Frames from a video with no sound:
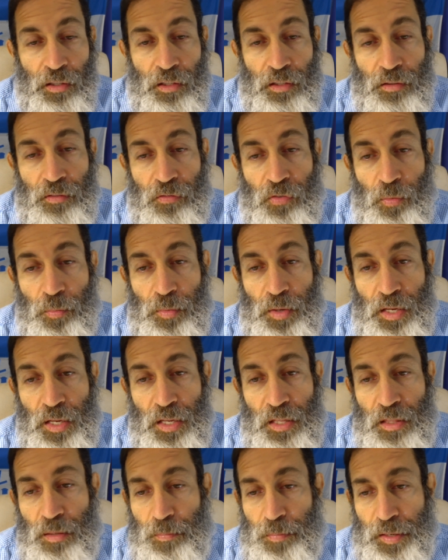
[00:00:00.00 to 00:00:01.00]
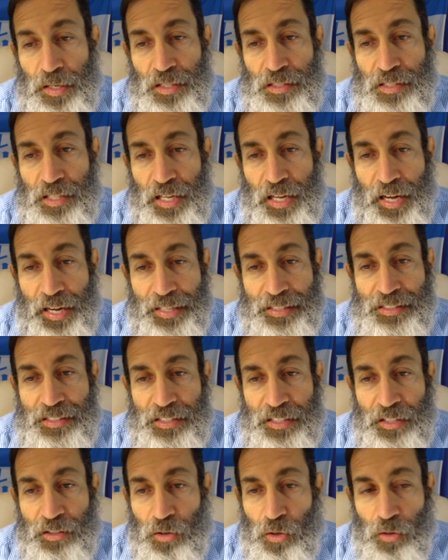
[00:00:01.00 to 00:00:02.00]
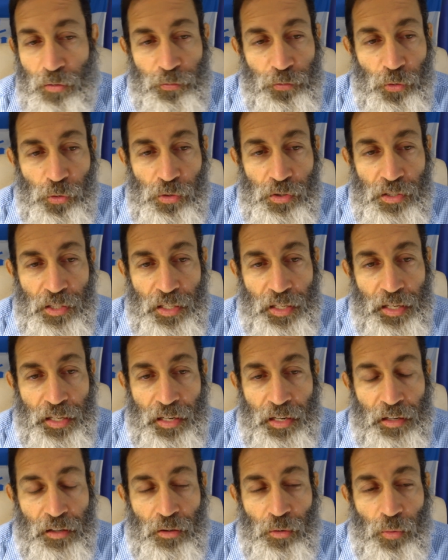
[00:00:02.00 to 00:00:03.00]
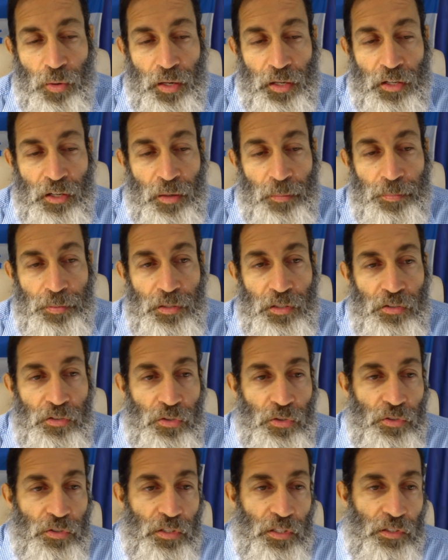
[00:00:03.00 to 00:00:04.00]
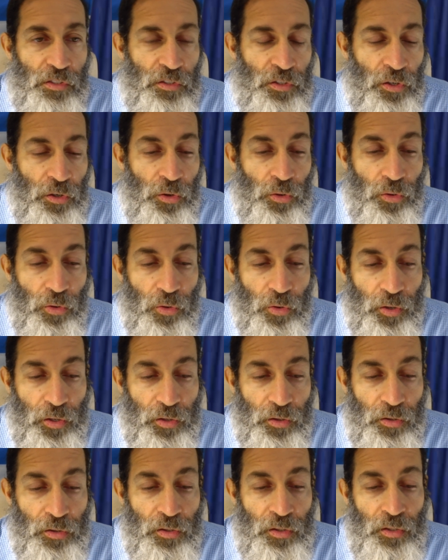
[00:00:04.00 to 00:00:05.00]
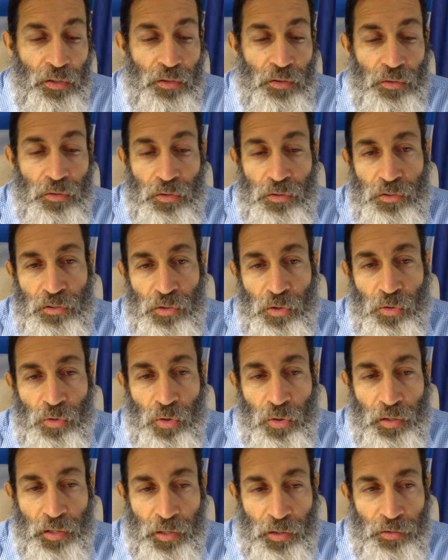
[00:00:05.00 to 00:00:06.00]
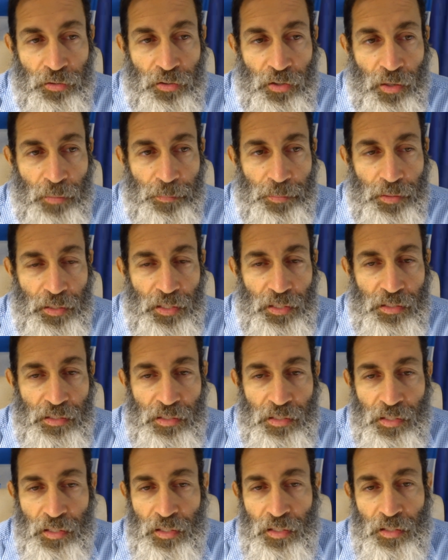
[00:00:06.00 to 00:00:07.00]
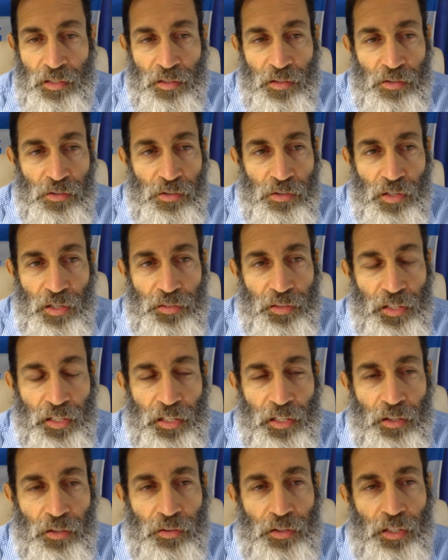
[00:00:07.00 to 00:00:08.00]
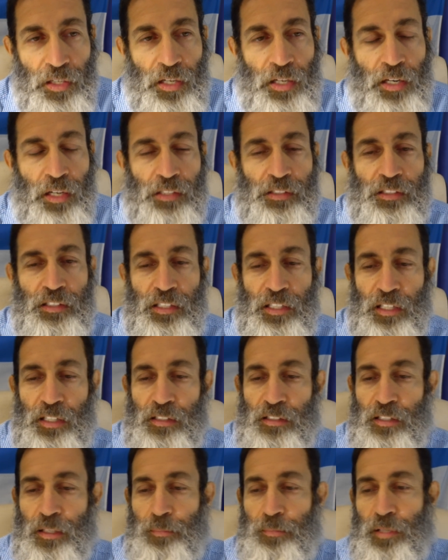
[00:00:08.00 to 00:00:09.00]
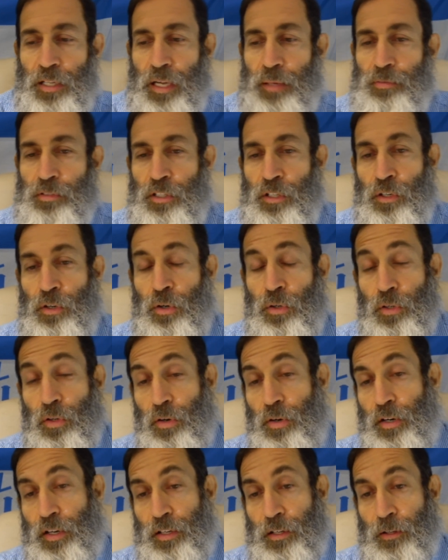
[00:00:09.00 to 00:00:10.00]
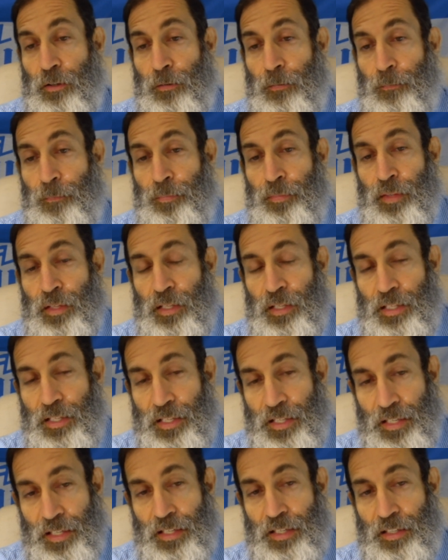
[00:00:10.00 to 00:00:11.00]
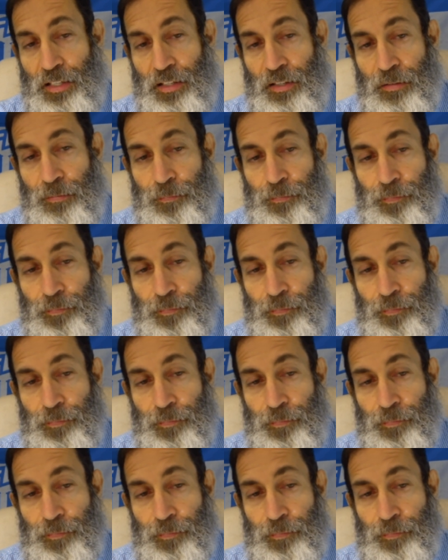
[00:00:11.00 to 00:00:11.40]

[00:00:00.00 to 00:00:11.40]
for me, the biggest thing I see in all foods today, and I don't know why companies use it, is canola oil or so-called health companies. There's nothing healthy, and I see sometimes canola oil in